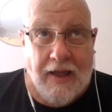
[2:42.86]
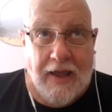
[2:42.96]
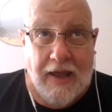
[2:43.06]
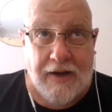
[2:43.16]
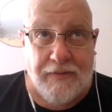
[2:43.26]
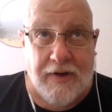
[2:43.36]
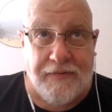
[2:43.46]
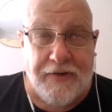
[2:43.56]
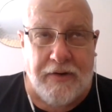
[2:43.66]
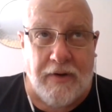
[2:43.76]
And I've read a
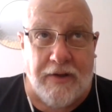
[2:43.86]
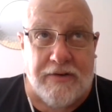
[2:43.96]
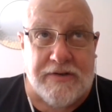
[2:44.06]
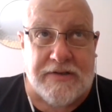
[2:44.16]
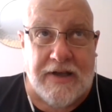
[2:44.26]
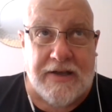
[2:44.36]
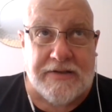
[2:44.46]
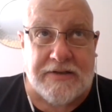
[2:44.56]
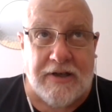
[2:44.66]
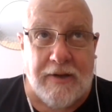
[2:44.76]
few others
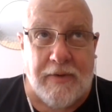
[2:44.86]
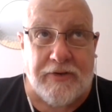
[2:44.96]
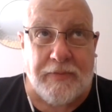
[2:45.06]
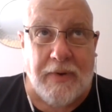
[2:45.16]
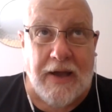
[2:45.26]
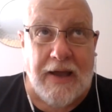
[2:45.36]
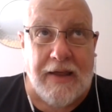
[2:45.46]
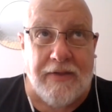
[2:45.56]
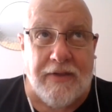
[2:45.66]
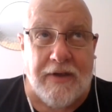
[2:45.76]
as time goes by.